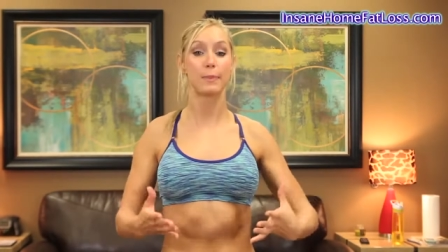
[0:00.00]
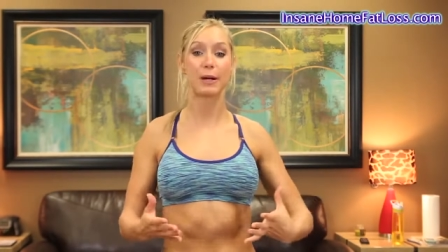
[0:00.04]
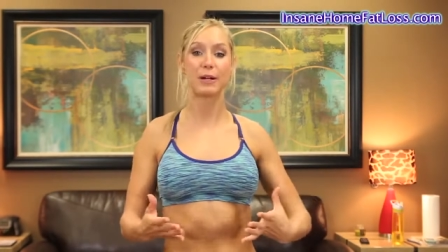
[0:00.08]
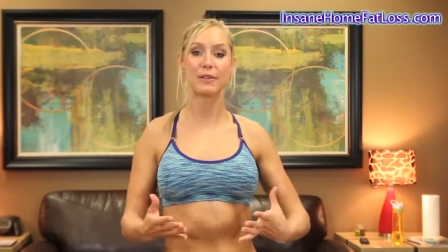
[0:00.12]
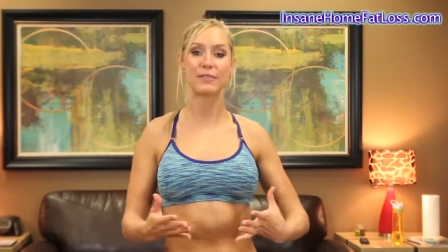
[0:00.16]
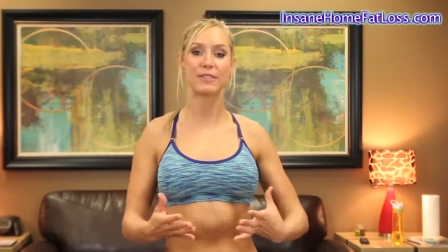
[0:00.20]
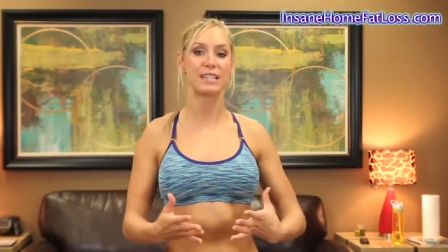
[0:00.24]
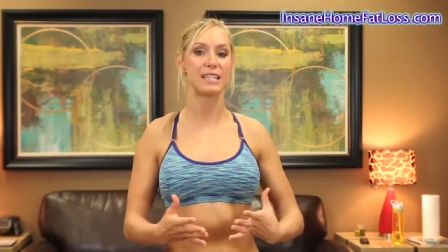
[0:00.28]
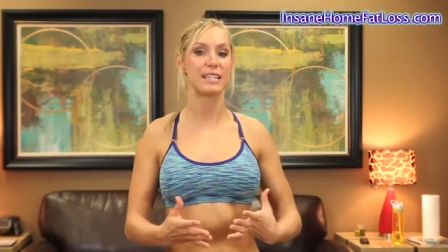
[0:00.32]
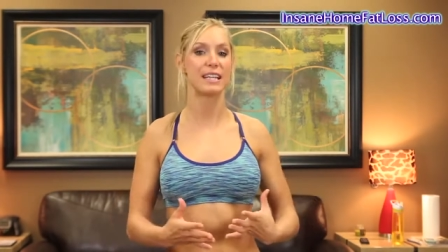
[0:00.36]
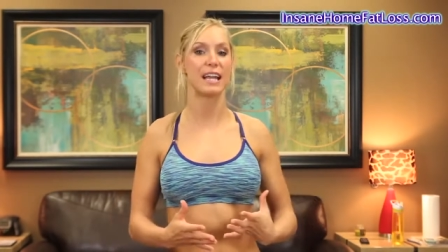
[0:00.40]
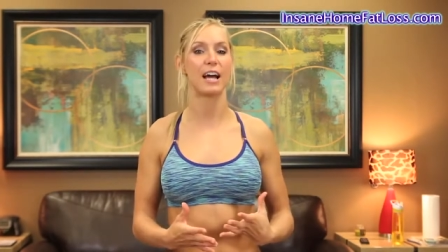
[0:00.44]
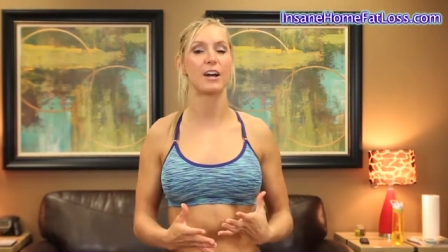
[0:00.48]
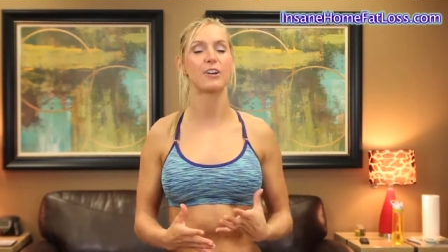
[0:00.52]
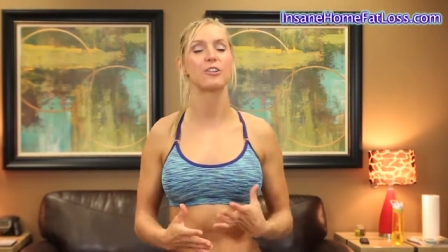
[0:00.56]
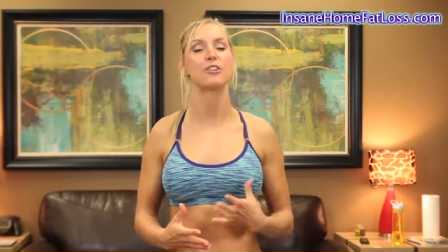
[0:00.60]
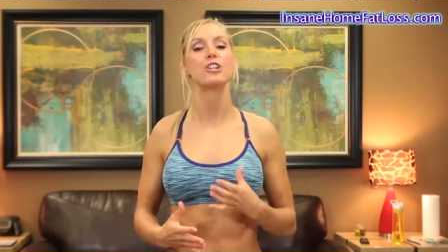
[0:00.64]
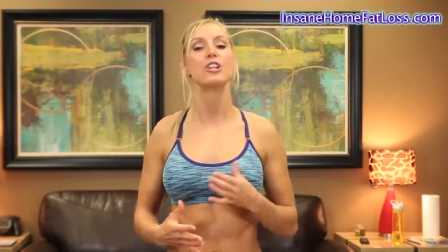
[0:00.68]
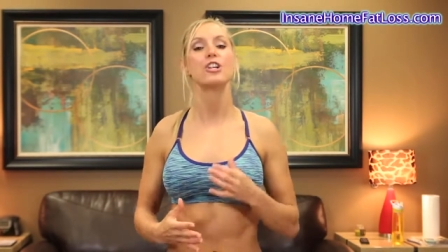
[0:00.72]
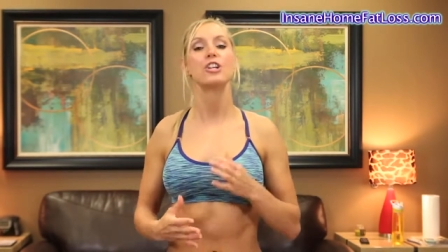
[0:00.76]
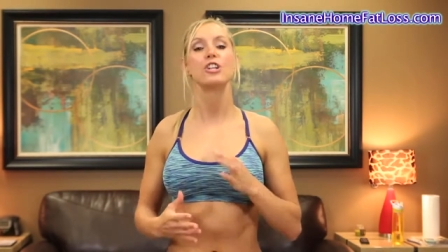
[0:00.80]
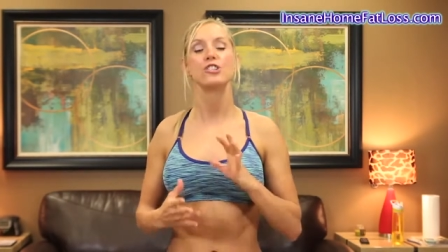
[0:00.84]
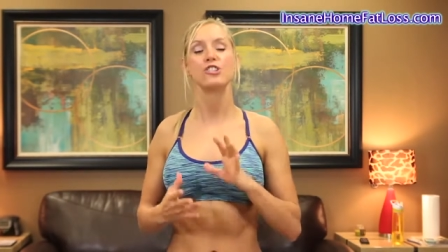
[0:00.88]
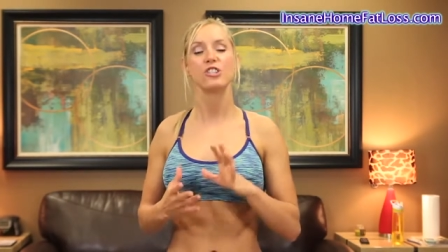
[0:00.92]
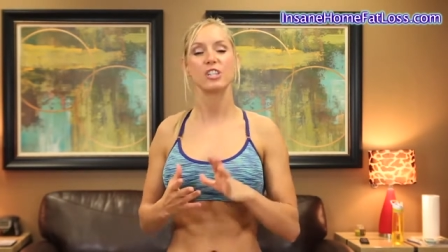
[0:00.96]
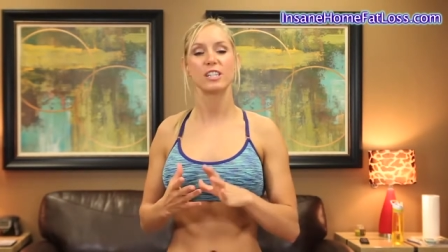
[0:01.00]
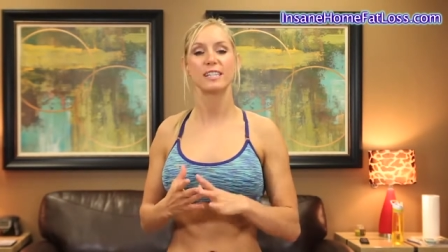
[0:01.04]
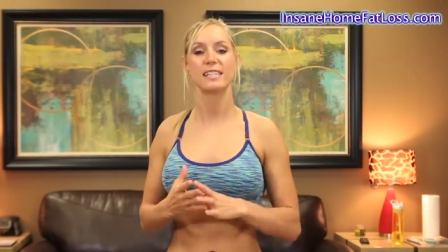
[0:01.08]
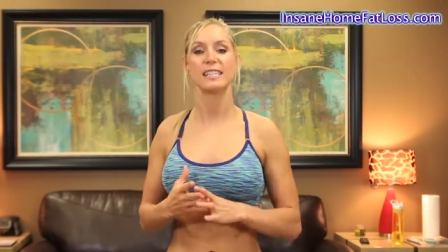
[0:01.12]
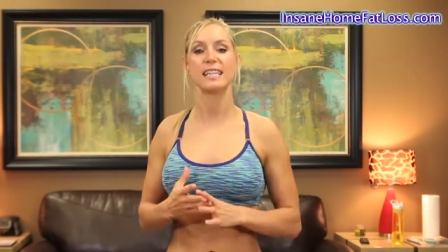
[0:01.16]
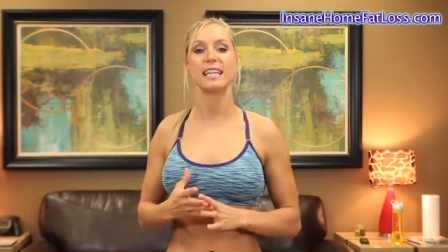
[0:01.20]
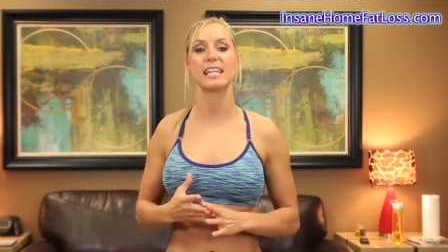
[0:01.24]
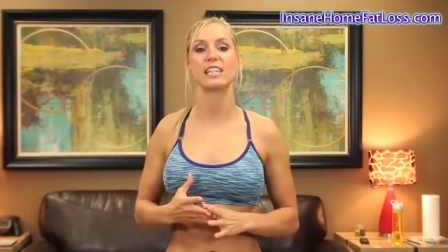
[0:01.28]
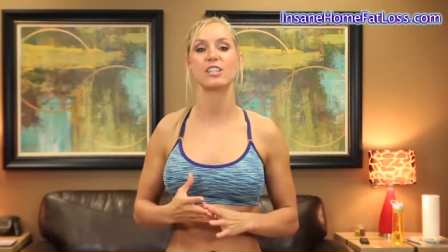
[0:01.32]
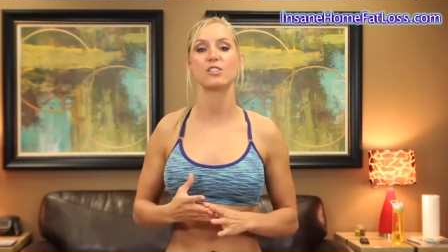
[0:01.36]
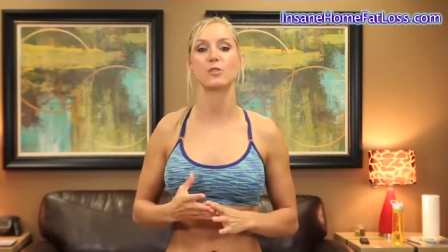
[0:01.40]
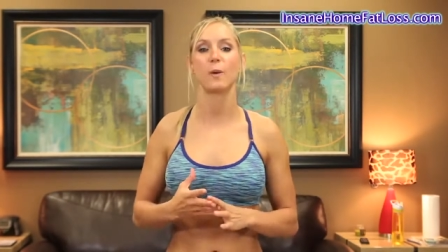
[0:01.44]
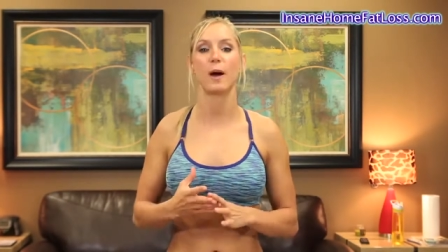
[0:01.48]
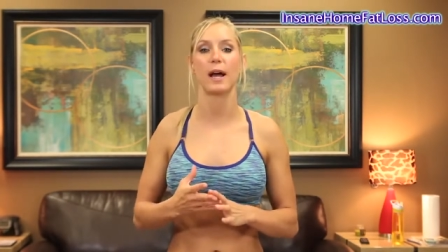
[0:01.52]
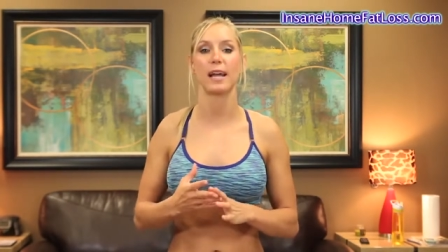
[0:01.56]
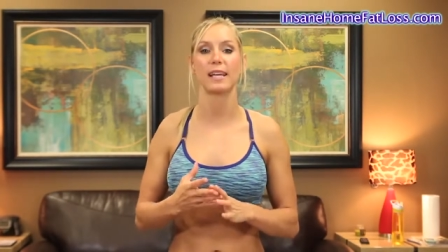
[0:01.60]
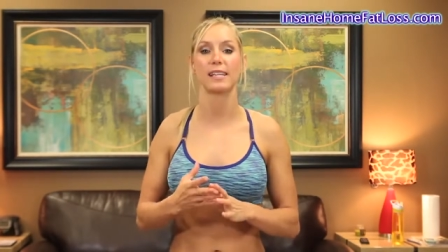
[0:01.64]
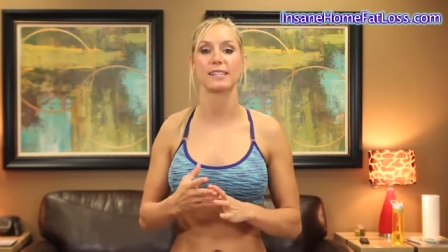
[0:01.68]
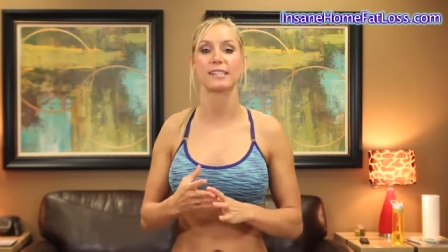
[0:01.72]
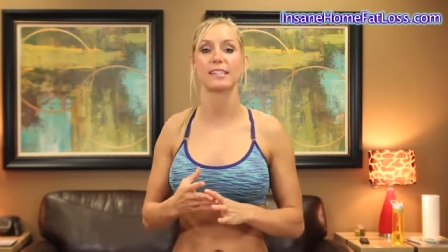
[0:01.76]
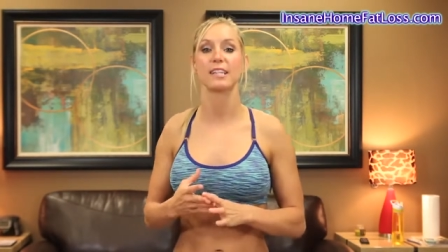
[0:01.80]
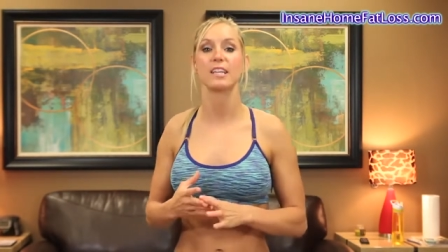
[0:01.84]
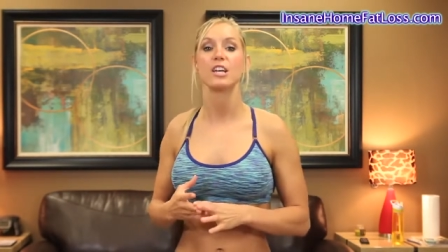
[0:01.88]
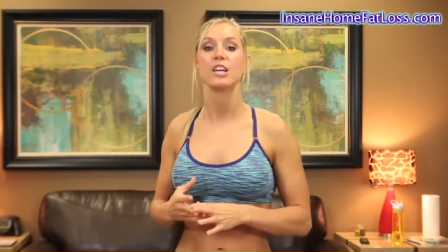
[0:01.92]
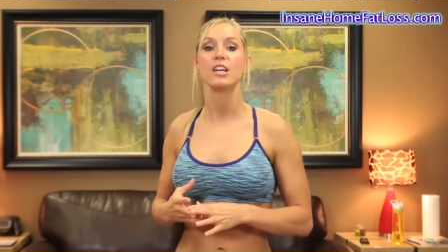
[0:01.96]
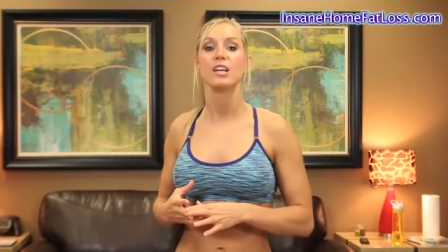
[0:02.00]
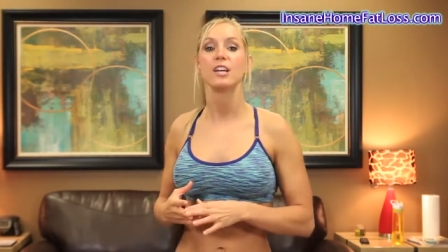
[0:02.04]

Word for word: protein out, just think twice.